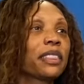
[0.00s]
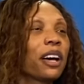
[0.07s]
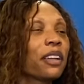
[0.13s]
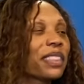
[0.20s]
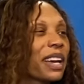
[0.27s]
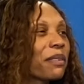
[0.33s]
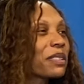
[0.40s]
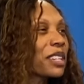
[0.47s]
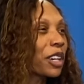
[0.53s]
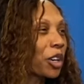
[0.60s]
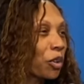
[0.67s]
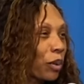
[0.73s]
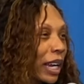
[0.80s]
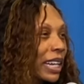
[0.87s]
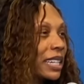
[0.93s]
thought that was a
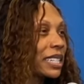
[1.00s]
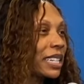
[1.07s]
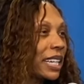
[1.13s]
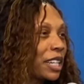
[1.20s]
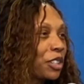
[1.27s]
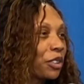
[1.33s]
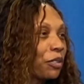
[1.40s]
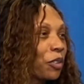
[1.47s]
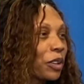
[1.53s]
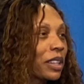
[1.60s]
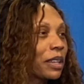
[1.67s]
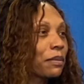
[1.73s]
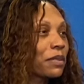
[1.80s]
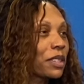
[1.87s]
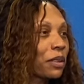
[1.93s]
great teacher for
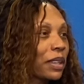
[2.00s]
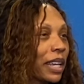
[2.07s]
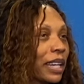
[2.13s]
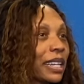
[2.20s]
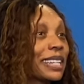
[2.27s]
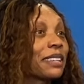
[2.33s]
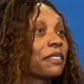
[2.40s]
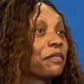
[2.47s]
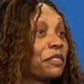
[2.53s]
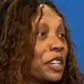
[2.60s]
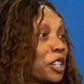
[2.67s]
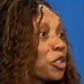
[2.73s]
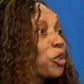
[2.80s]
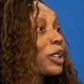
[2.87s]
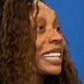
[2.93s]
them so they could
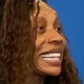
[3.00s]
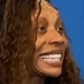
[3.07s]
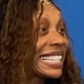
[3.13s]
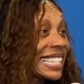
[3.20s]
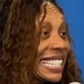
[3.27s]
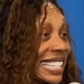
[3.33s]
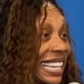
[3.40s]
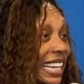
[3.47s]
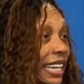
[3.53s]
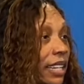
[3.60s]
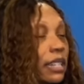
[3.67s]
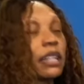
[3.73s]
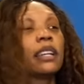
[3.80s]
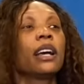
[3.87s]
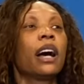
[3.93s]
visually see
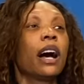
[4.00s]
it.